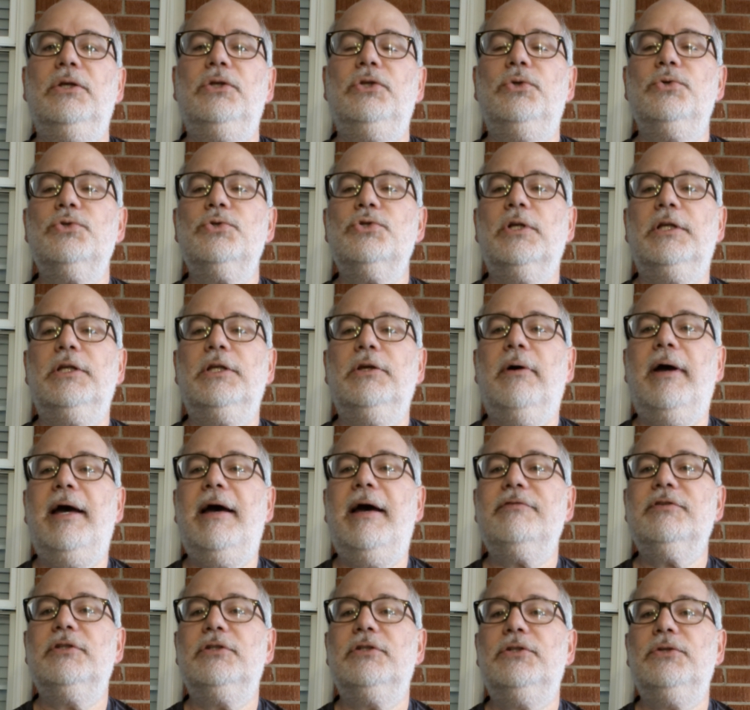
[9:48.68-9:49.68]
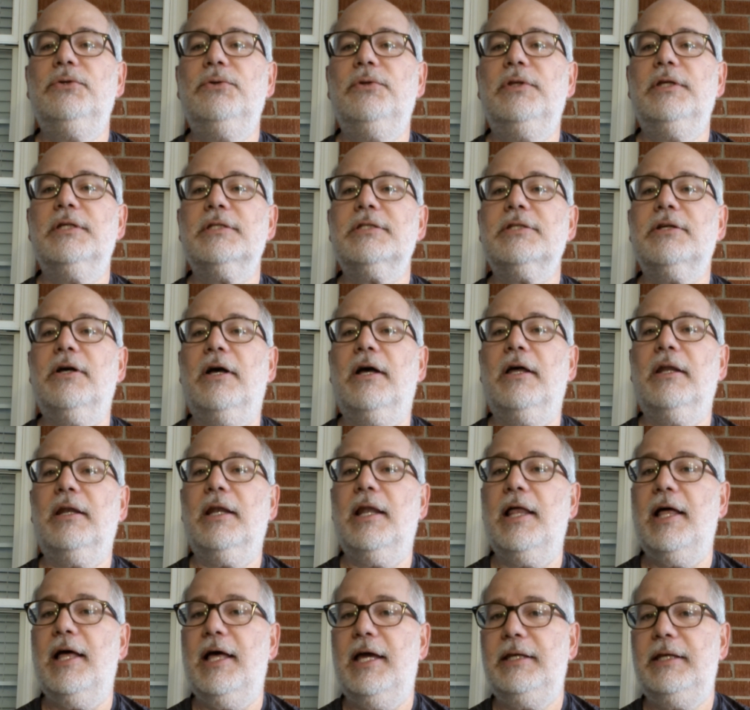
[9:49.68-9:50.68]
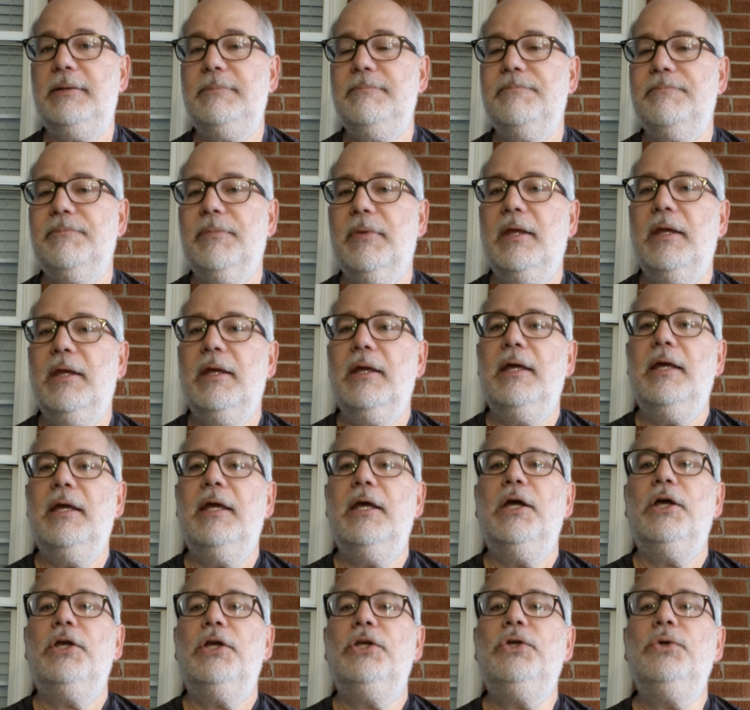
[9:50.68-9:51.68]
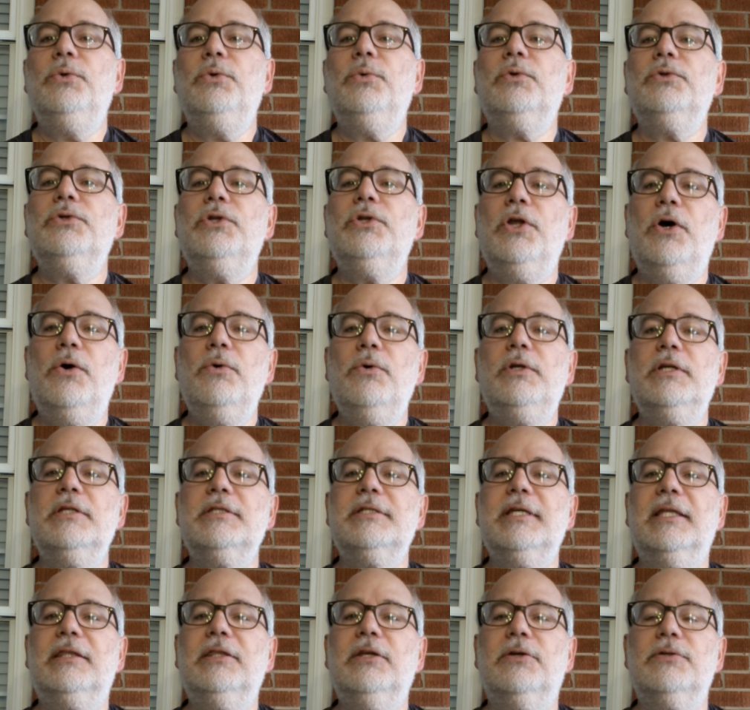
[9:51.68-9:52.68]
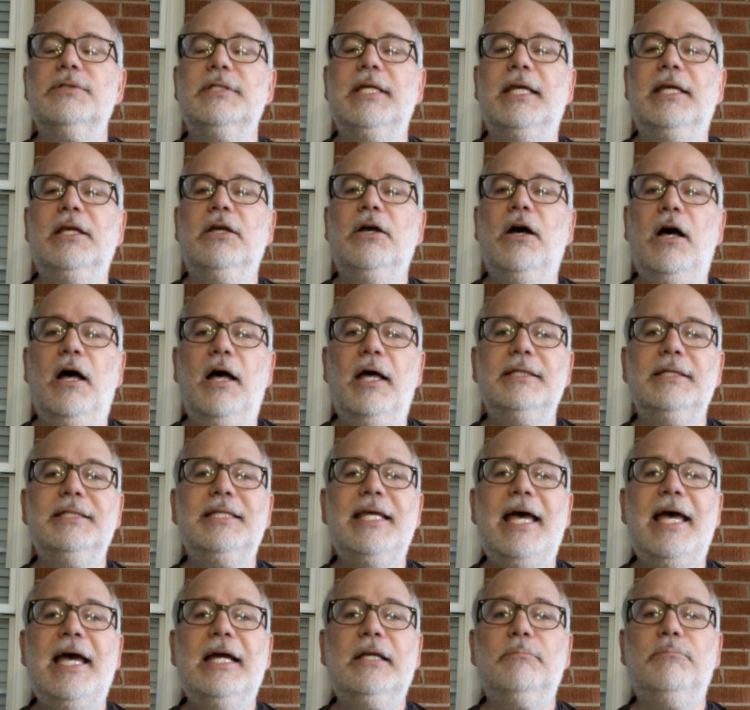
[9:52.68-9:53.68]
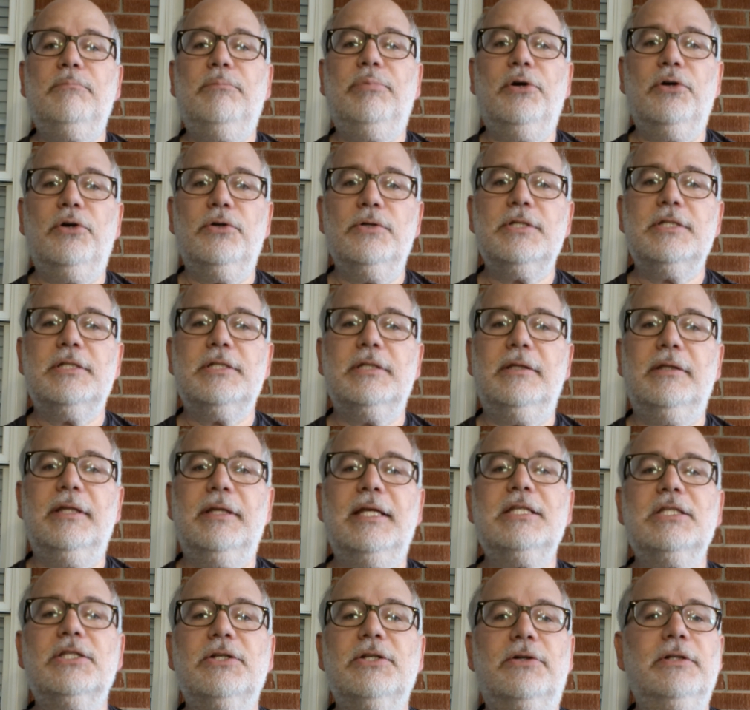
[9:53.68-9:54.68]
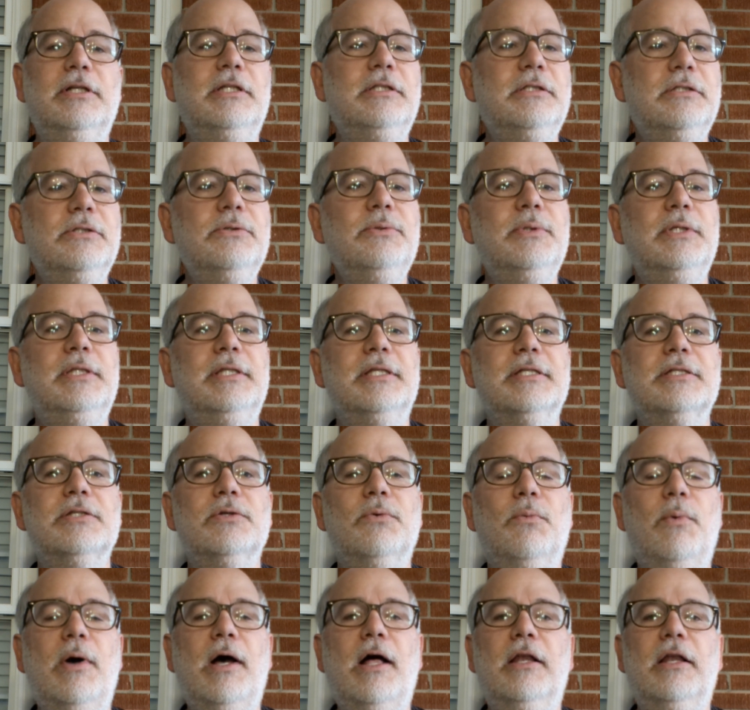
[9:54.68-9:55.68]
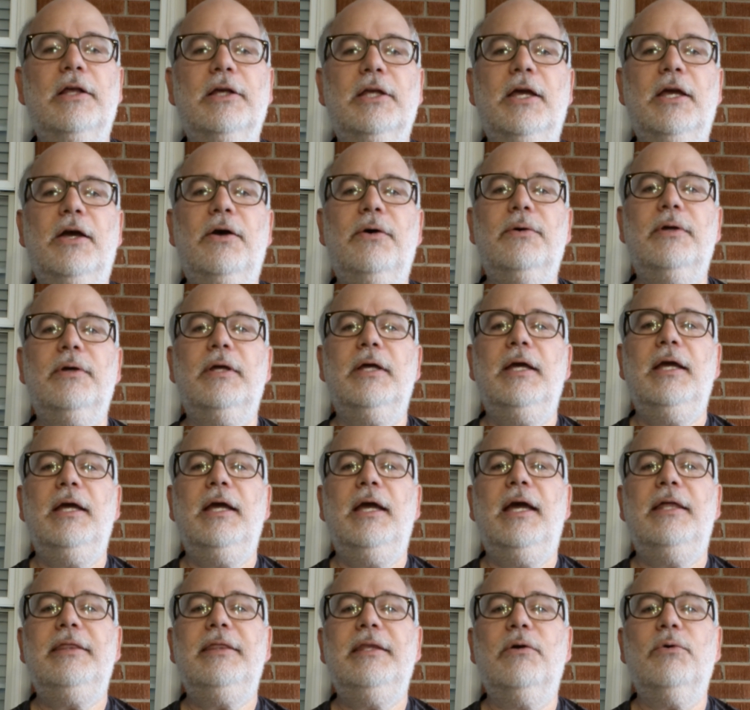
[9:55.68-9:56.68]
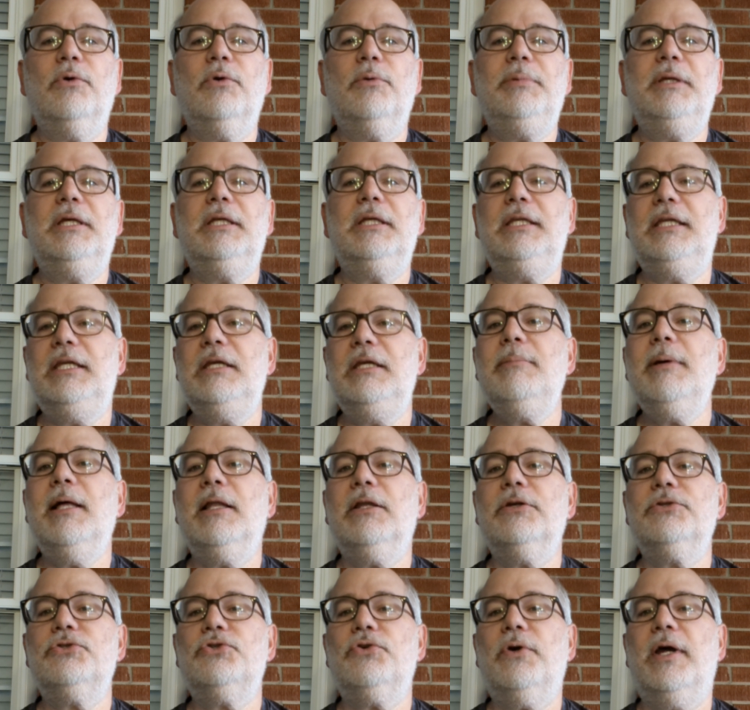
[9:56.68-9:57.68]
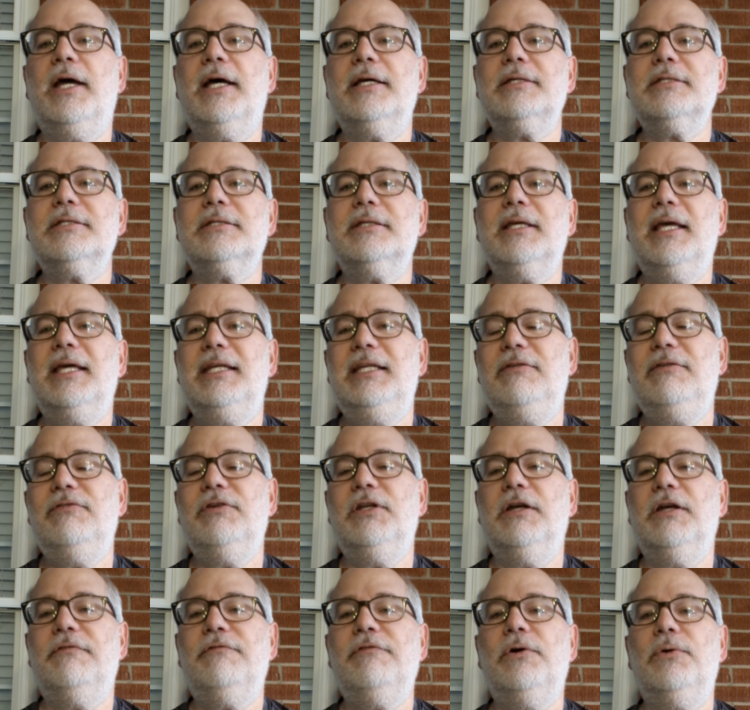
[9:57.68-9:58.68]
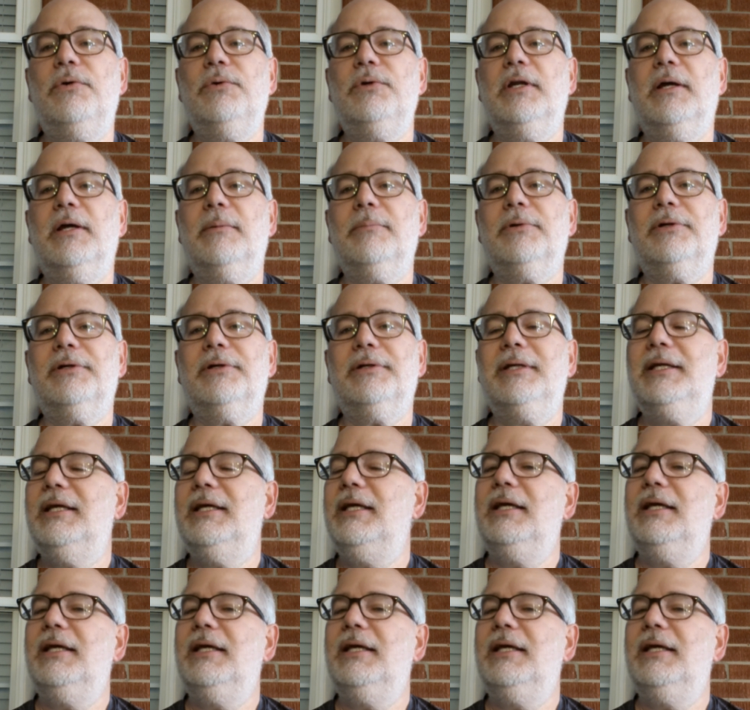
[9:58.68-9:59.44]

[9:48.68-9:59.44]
usually you'll have to do this online, you will notice that there's a contact person. They started doing this a while ago, and there will be an email address and even a phone number.